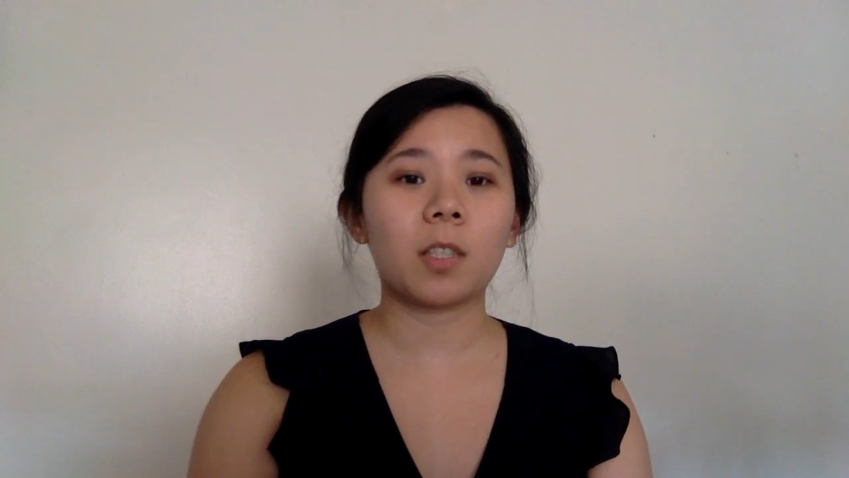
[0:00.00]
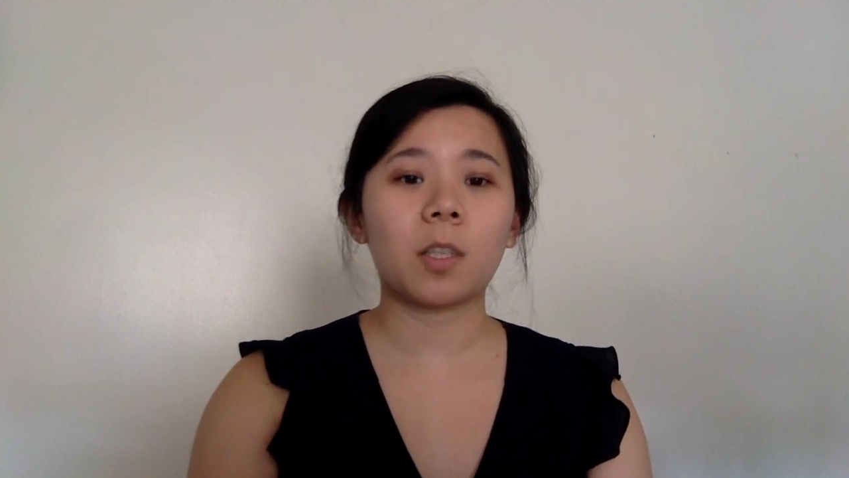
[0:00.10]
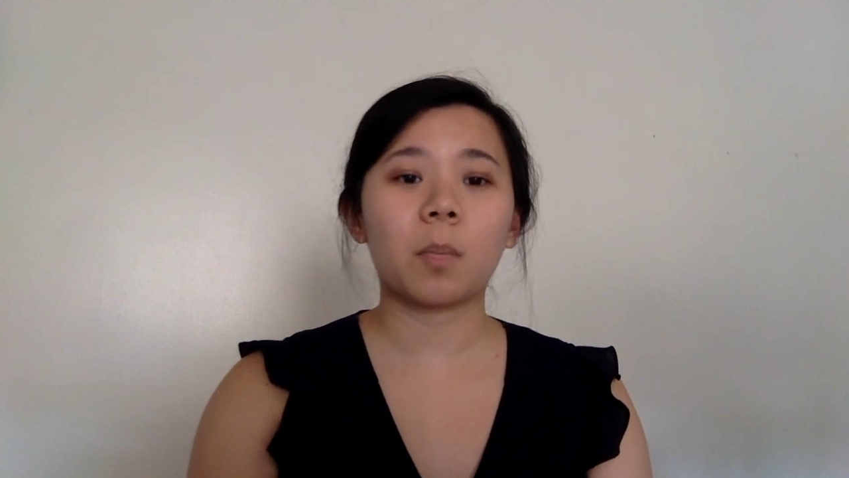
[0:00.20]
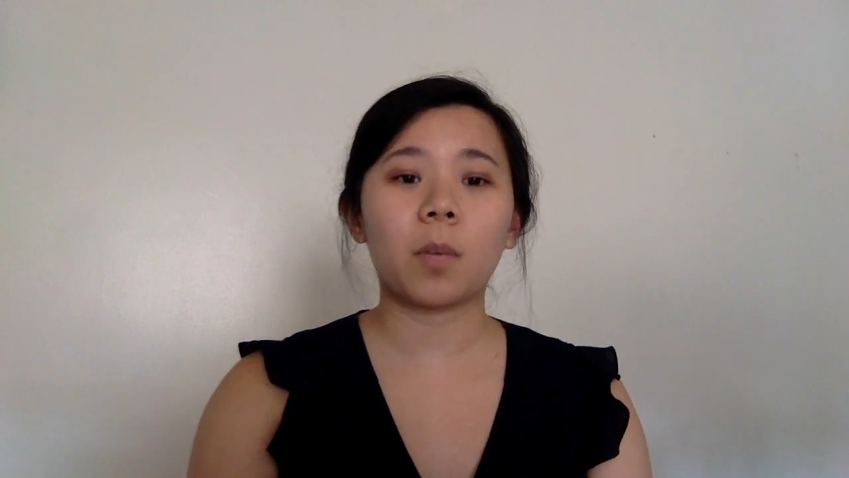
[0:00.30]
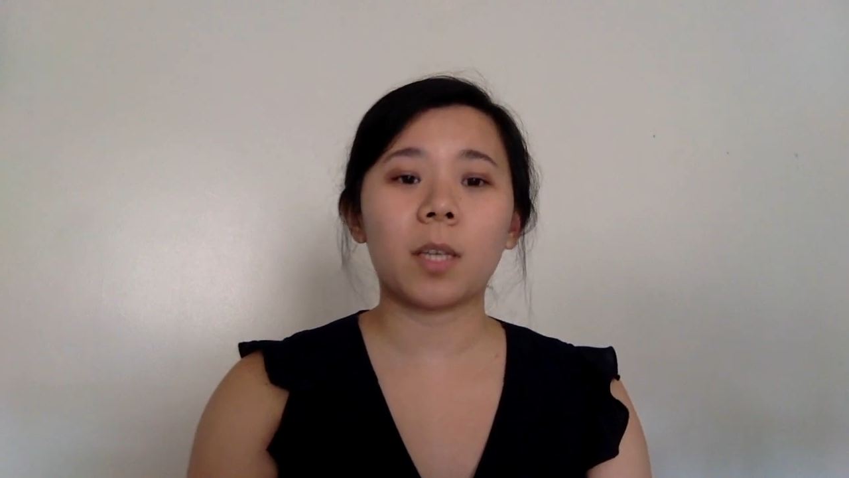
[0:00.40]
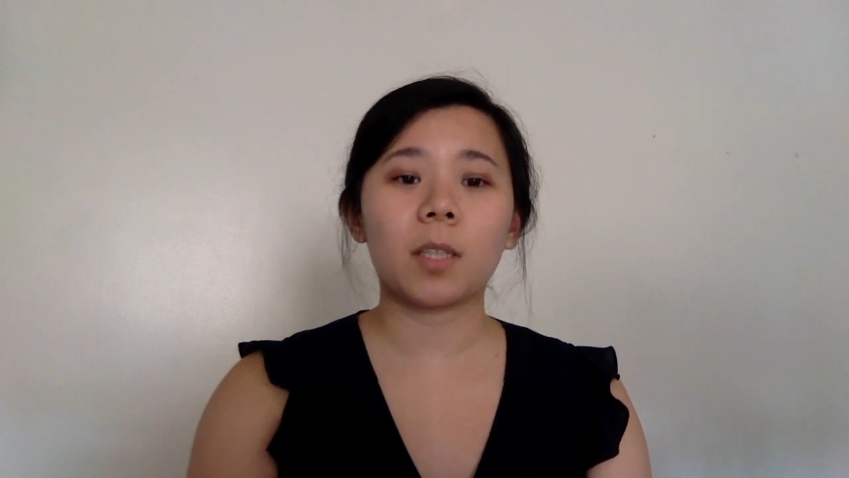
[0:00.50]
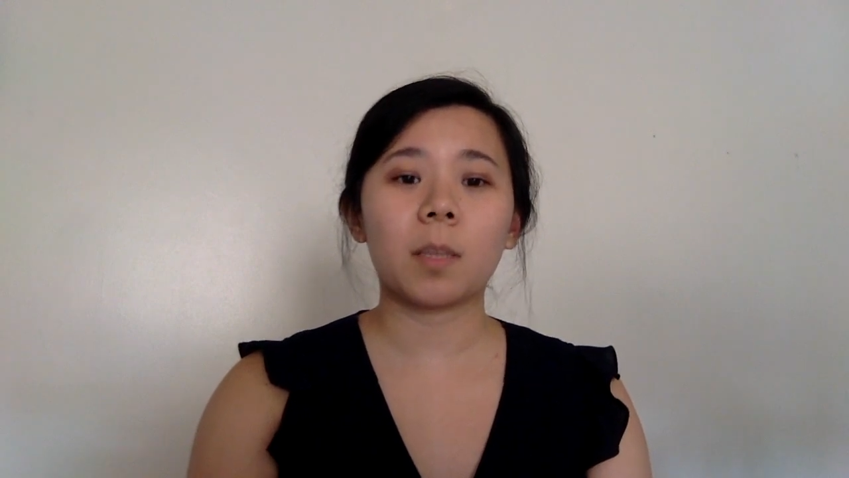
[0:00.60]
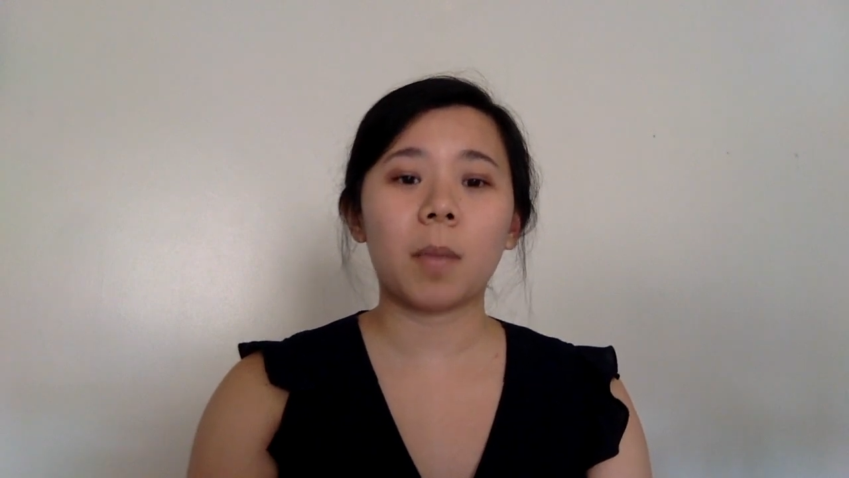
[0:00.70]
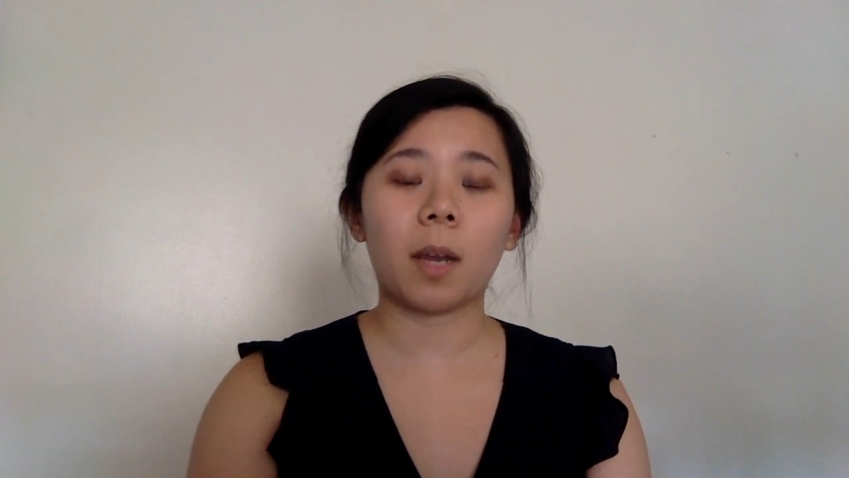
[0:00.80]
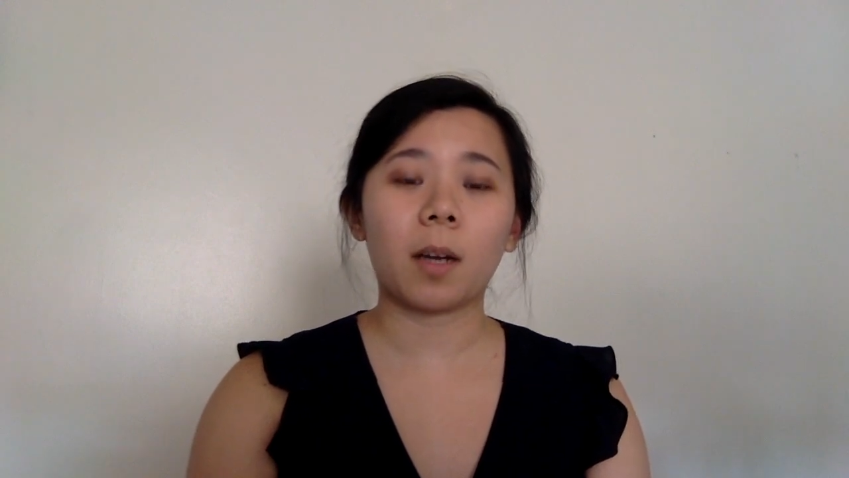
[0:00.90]
to embrace
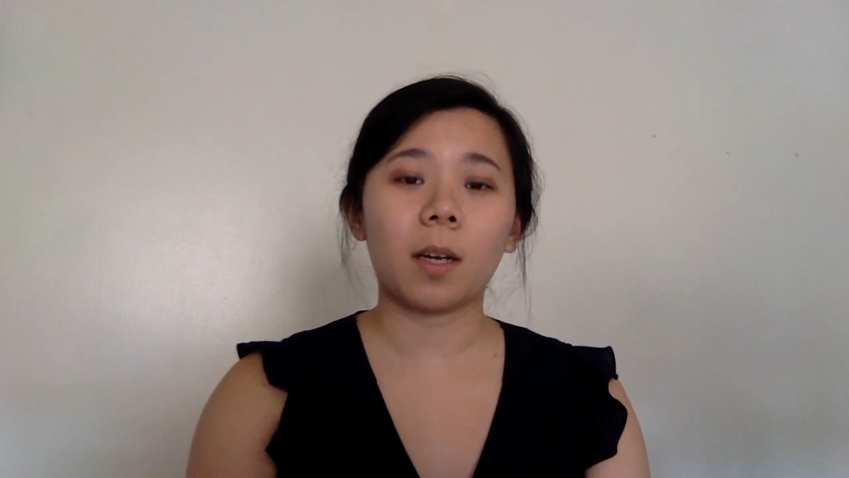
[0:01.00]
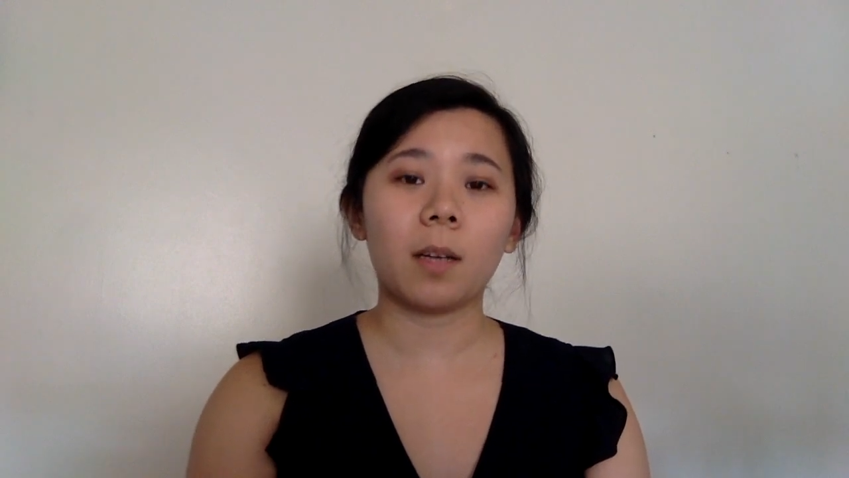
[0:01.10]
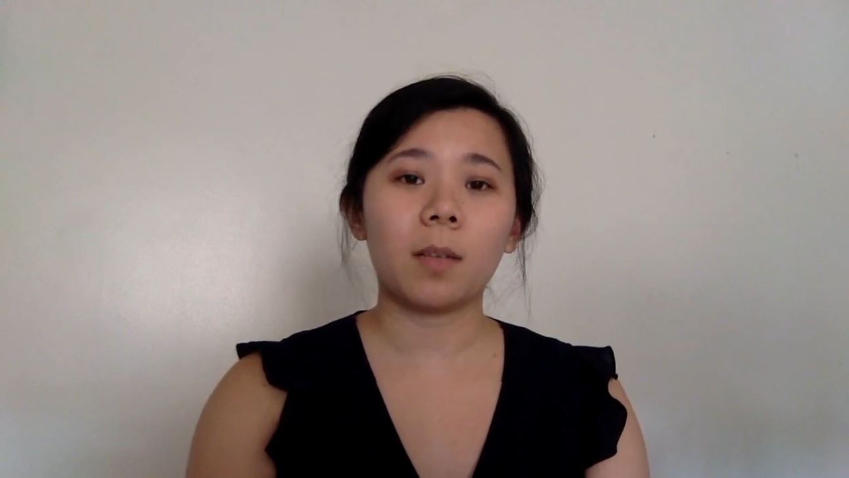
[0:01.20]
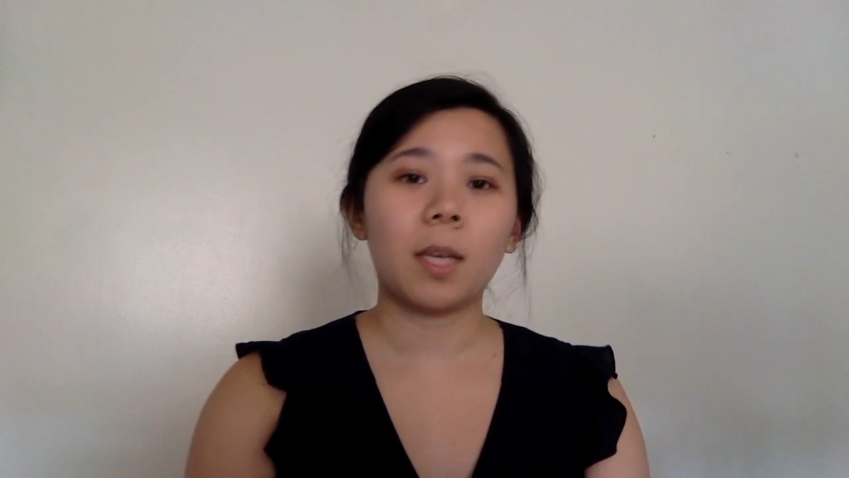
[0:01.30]
America